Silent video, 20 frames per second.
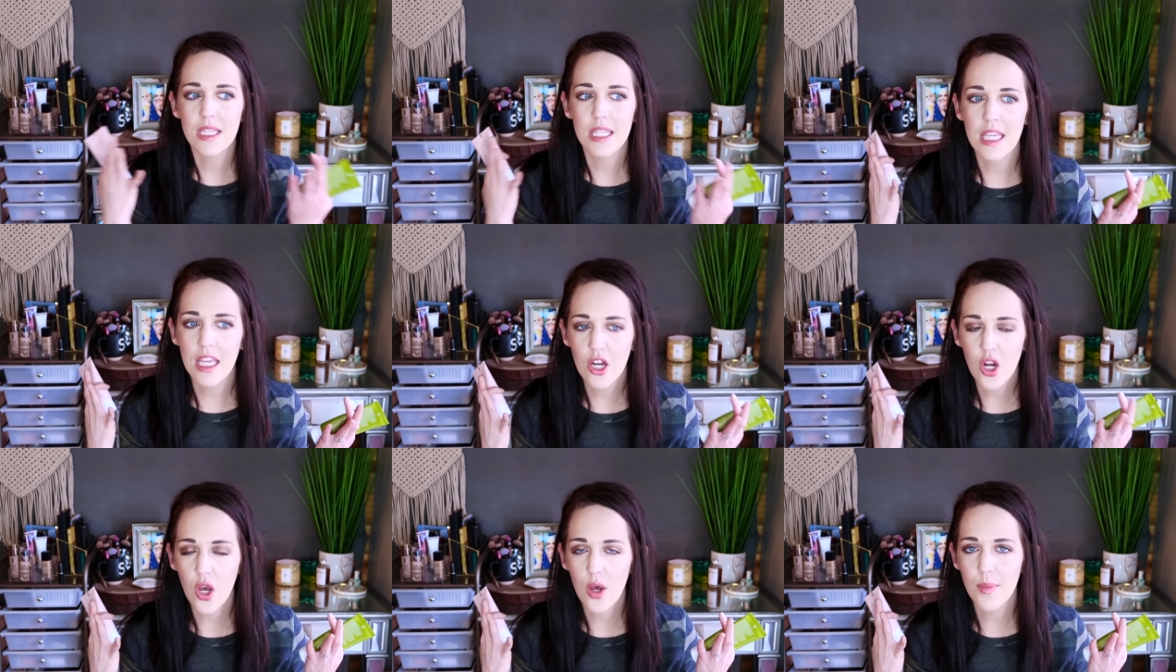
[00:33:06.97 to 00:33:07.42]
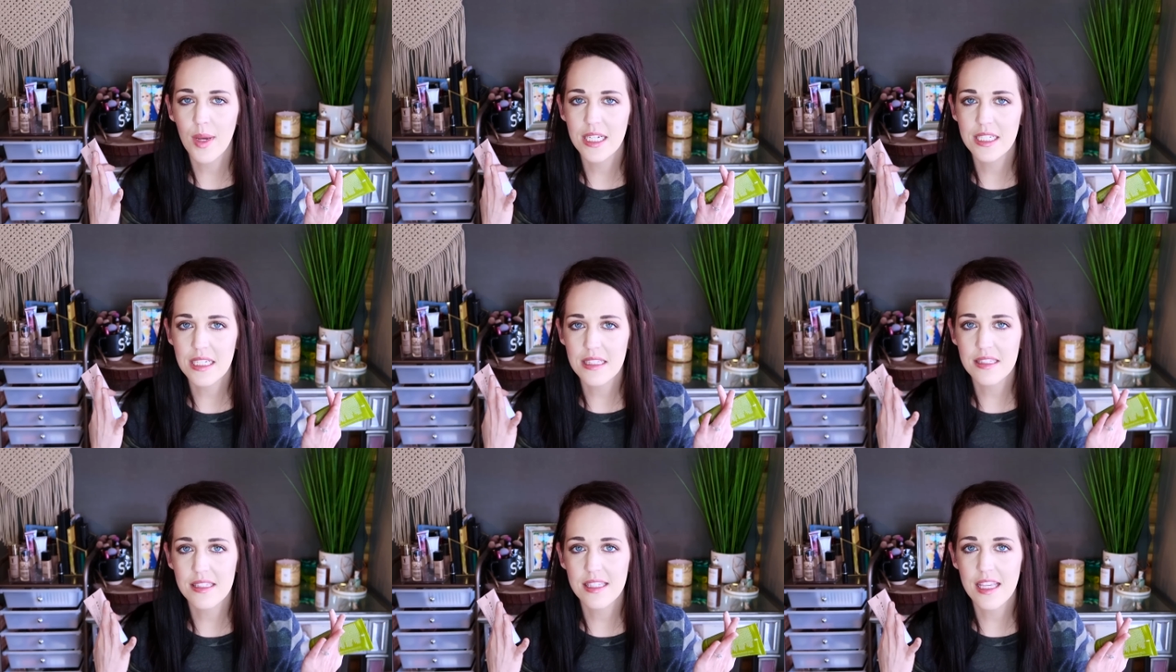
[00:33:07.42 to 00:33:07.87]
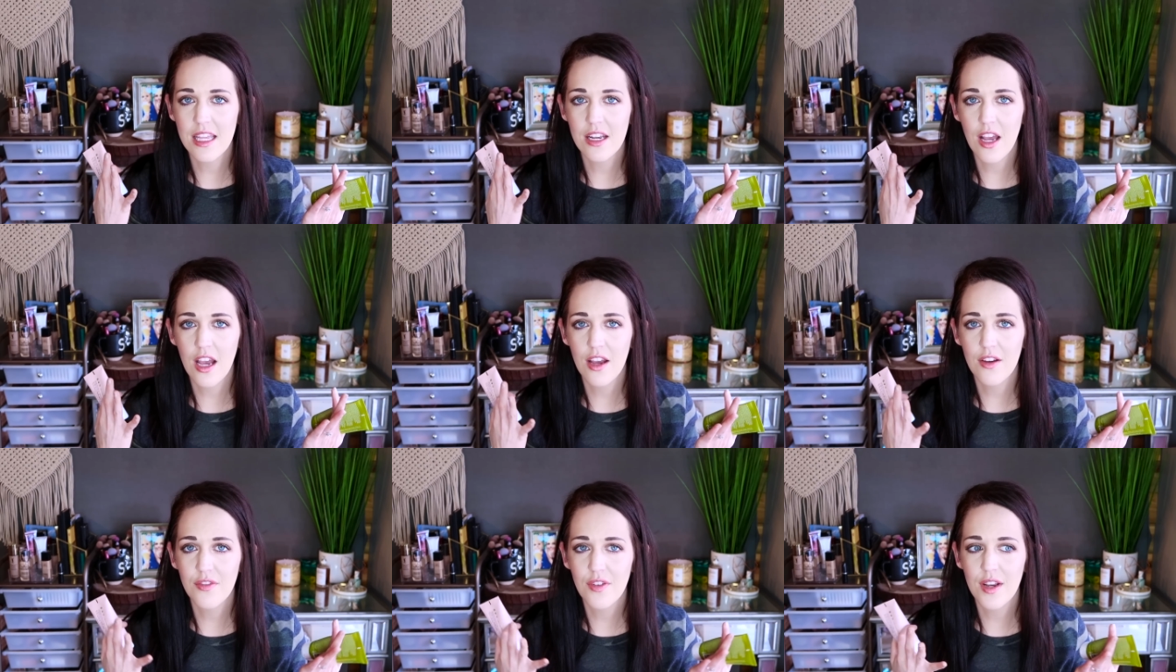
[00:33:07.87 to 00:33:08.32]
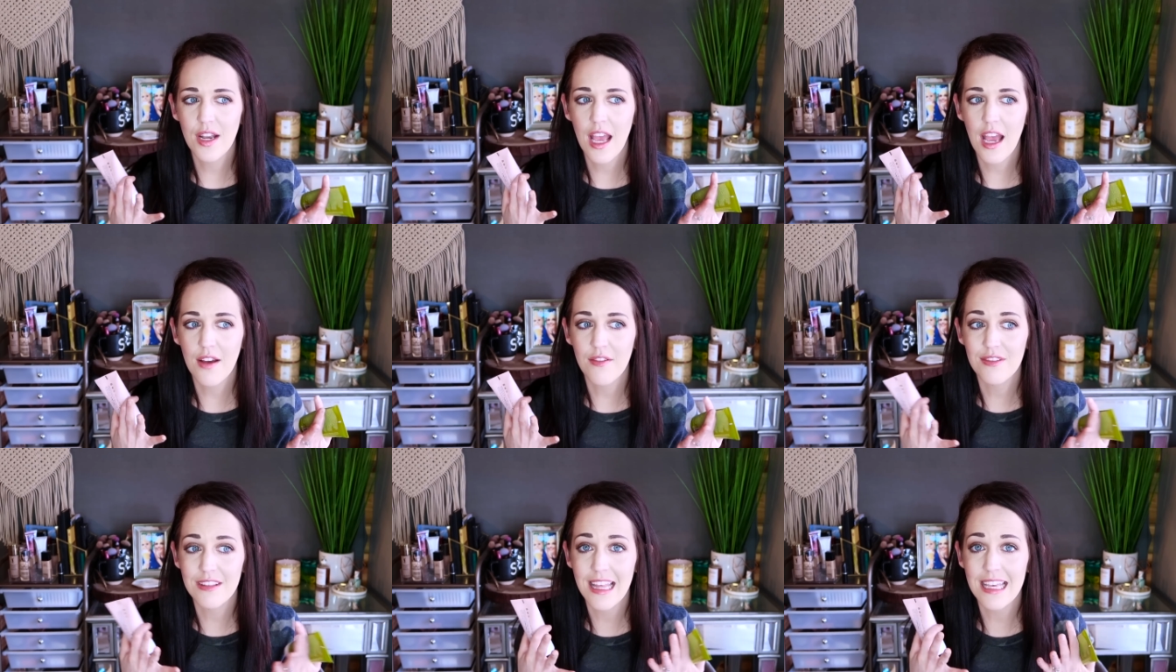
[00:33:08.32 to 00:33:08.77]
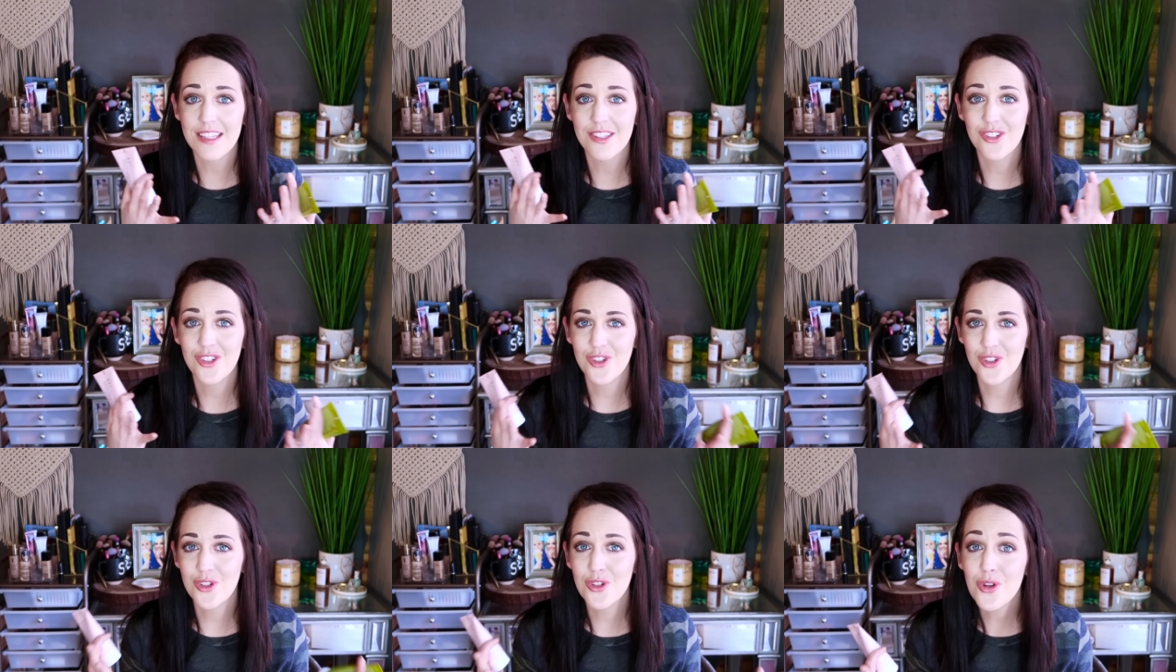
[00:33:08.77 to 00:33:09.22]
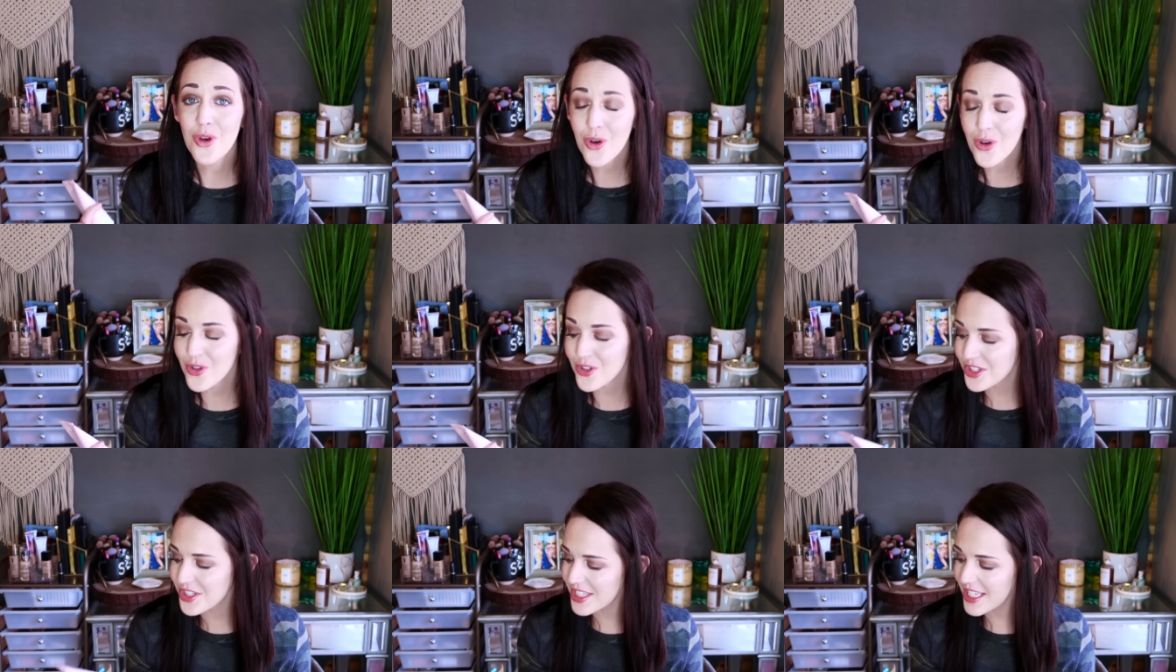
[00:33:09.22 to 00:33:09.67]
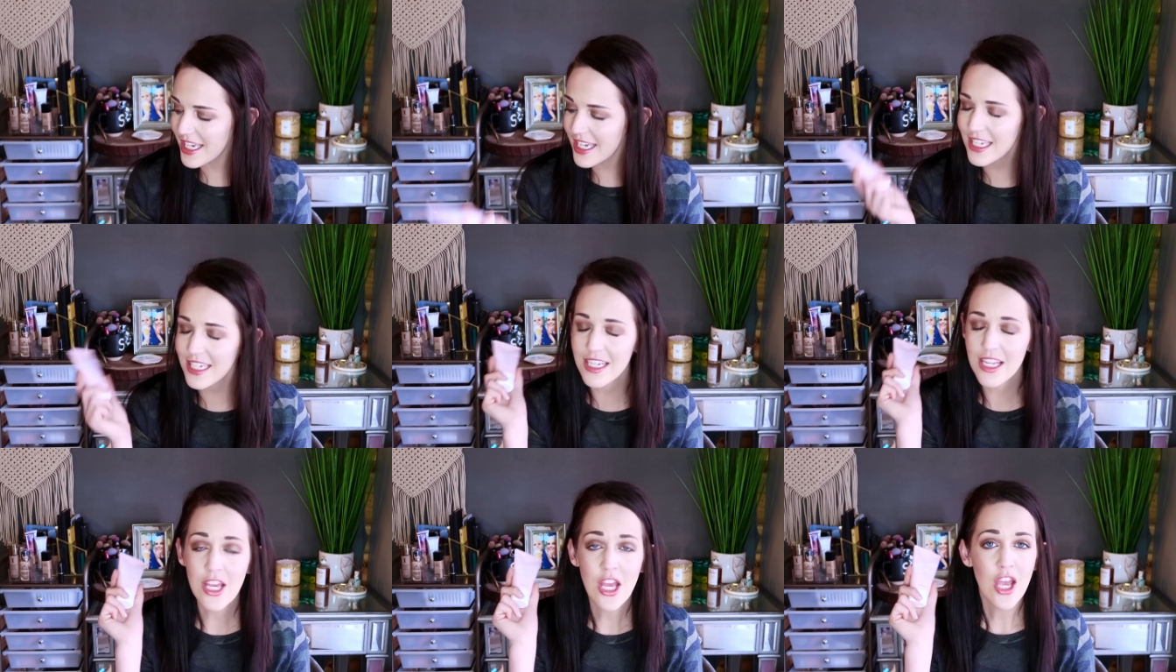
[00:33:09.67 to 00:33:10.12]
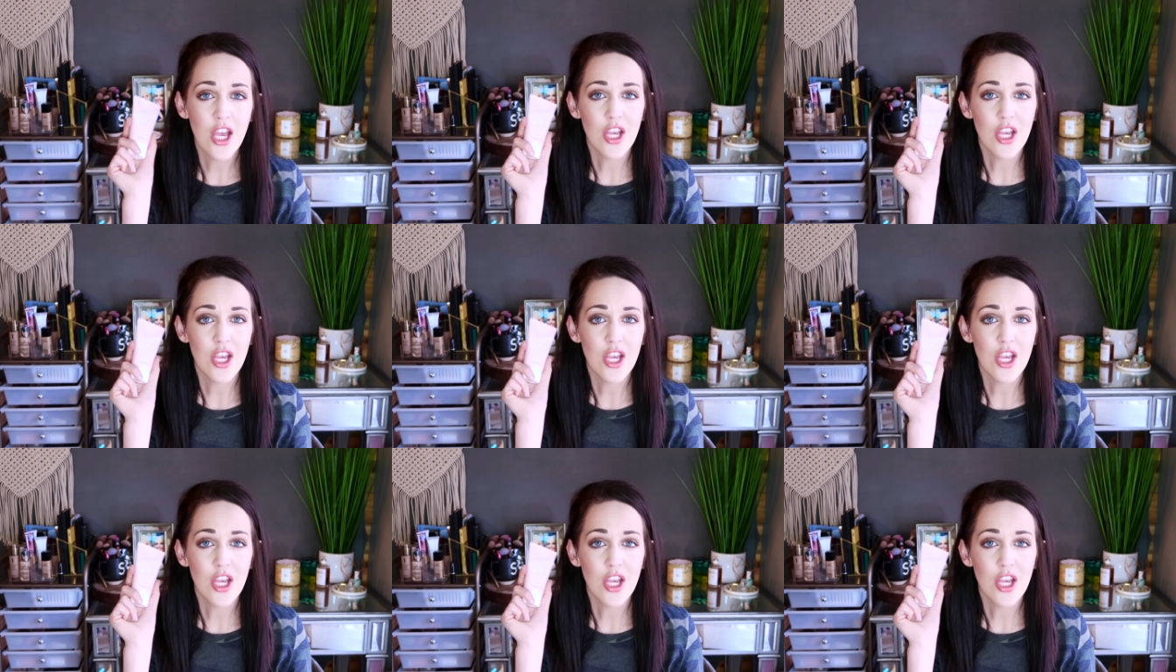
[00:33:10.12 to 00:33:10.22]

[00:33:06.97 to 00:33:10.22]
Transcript: get all my dead skin off and have less dull skin.